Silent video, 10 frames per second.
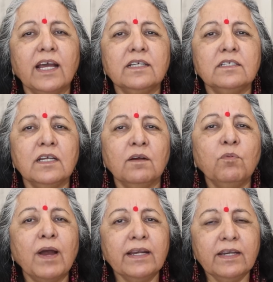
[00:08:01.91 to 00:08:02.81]
at
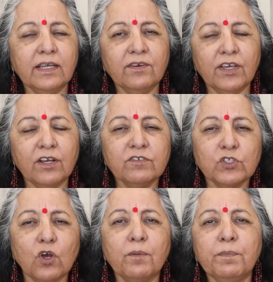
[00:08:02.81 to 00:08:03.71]
1 degree of
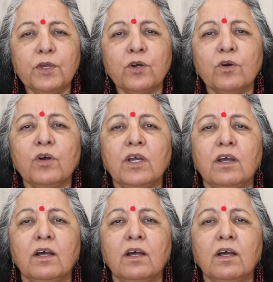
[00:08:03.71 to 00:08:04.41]
Scorpio,